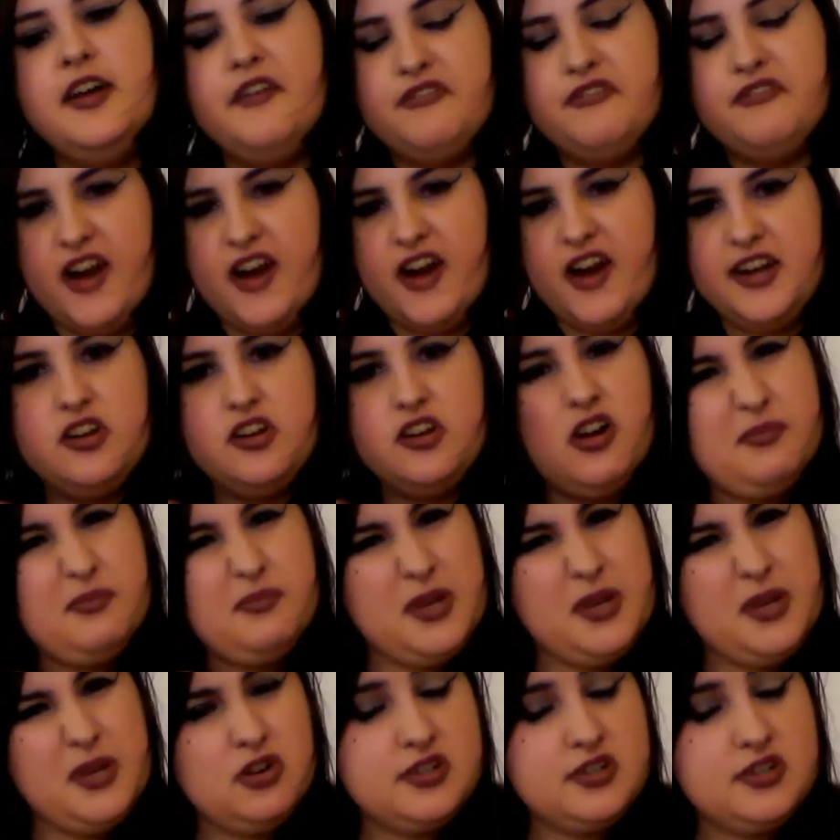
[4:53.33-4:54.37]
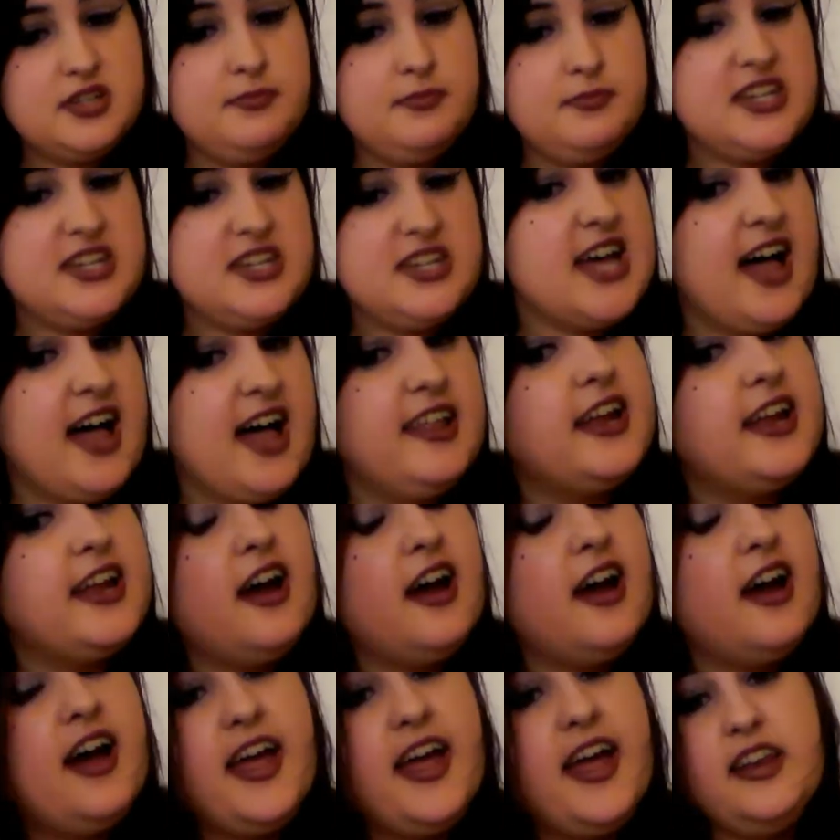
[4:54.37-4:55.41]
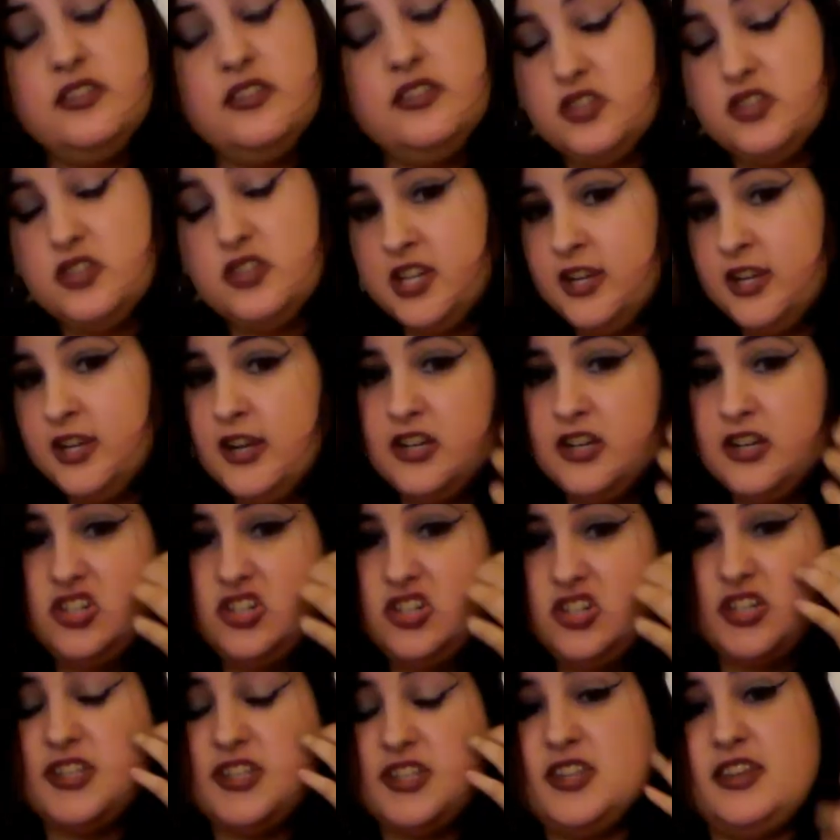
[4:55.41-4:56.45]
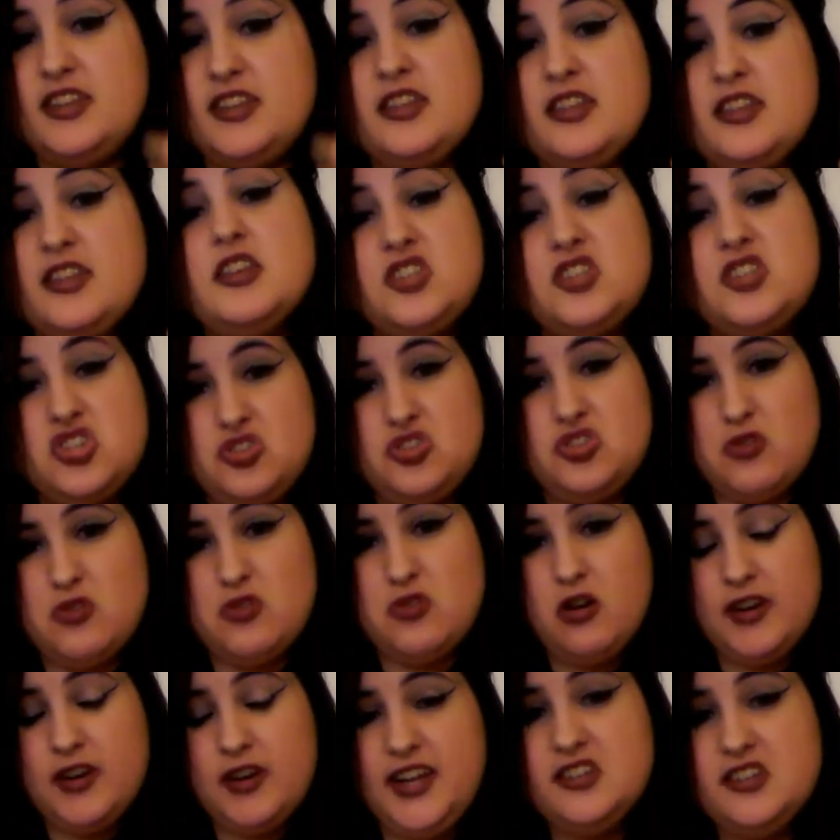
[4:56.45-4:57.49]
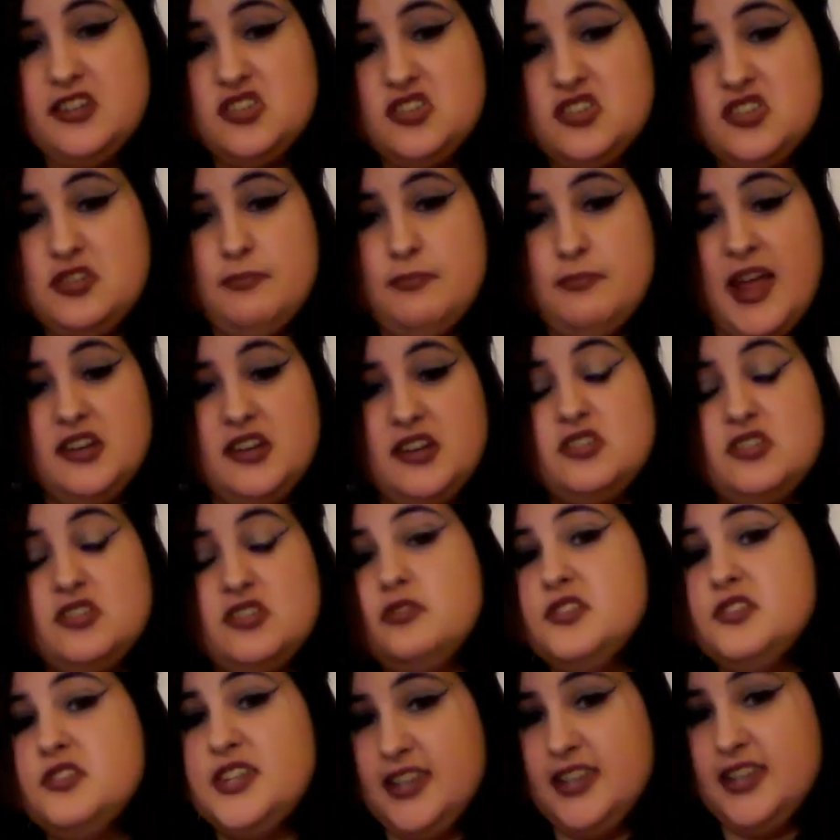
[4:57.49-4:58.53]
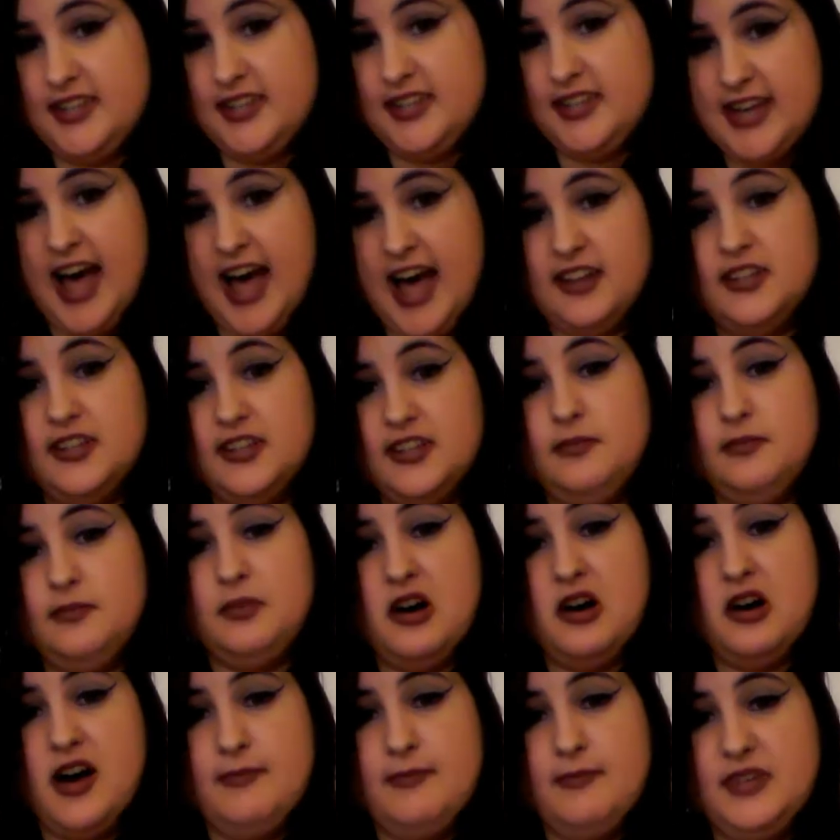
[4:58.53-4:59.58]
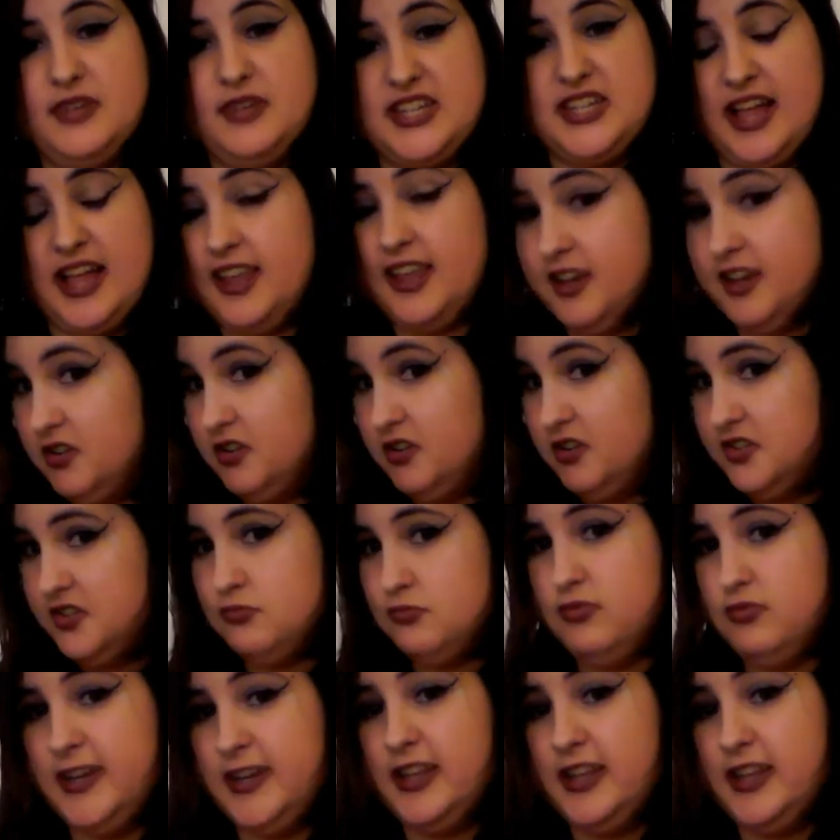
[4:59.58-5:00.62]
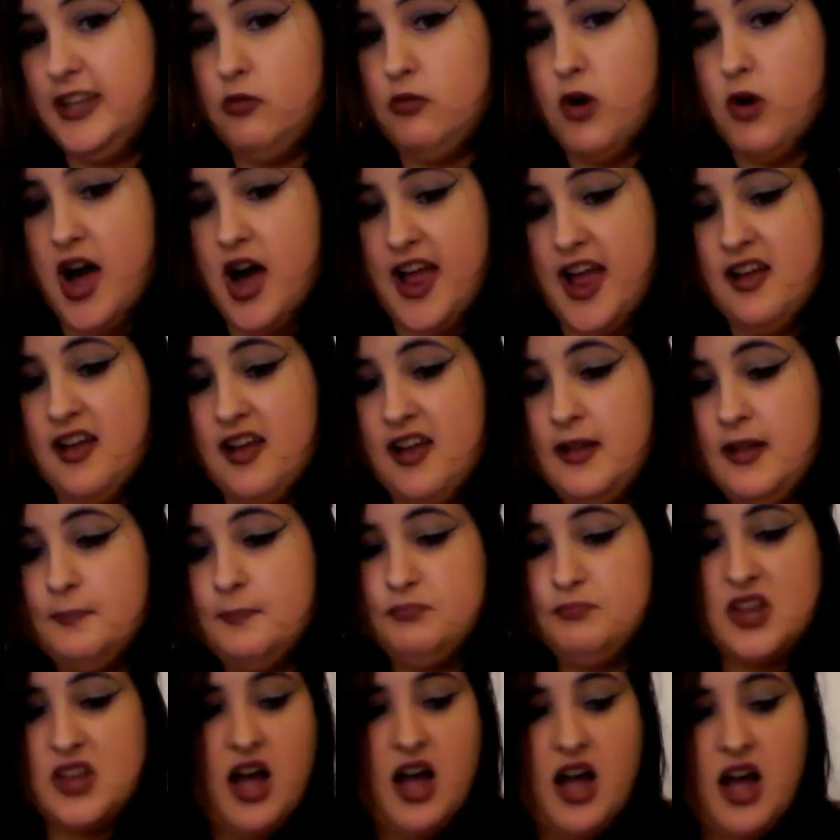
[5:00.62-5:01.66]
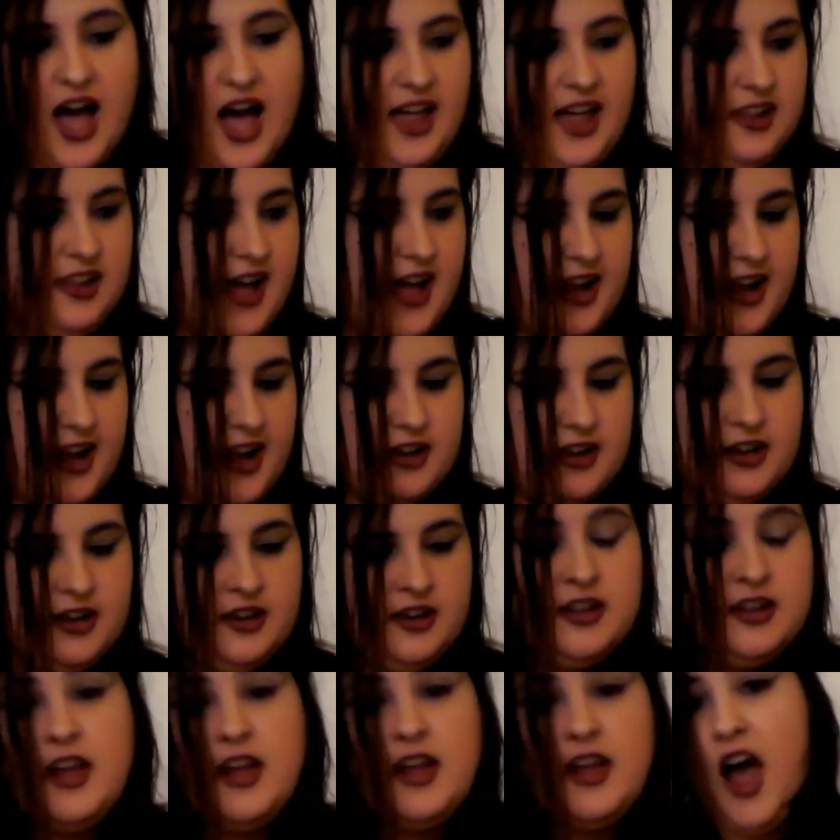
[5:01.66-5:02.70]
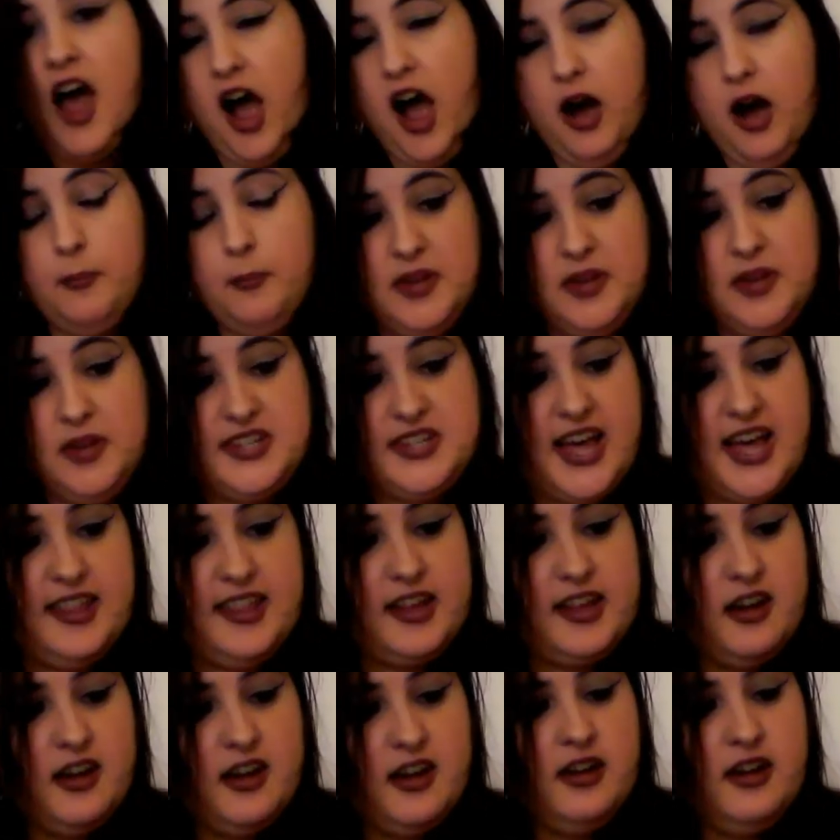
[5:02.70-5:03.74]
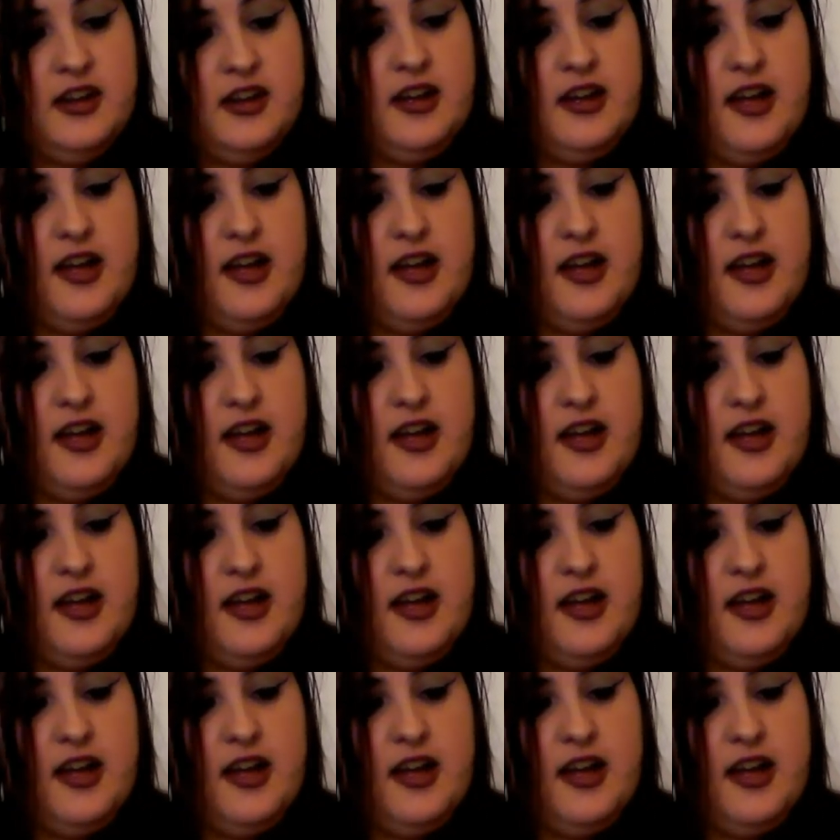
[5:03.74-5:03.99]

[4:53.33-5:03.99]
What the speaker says: Friend got me onto Metallica, and just the strong instrumentals and the talent behind Metallica is really why I like Metallica.